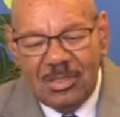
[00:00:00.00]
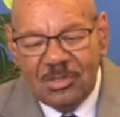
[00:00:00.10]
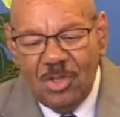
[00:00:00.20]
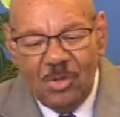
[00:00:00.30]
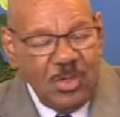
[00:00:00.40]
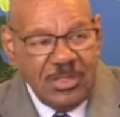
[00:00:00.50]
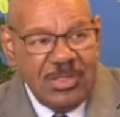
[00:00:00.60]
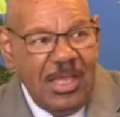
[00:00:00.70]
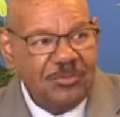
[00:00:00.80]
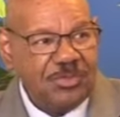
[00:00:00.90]
no one
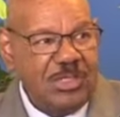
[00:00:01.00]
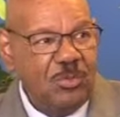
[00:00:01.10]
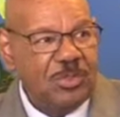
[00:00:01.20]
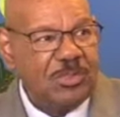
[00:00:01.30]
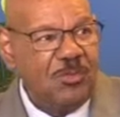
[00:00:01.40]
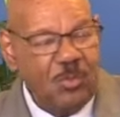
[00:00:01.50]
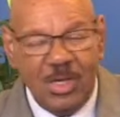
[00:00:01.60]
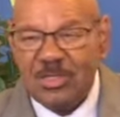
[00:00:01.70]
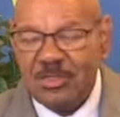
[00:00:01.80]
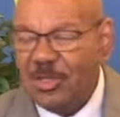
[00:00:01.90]
doubts that he wouldn't have
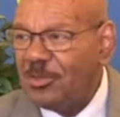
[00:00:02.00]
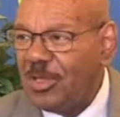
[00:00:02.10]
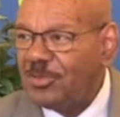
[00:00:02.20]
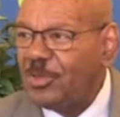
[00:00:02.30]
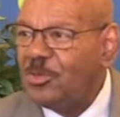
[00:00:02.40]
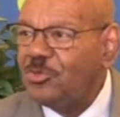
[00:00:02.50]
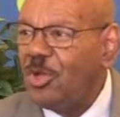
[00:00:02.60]
won a third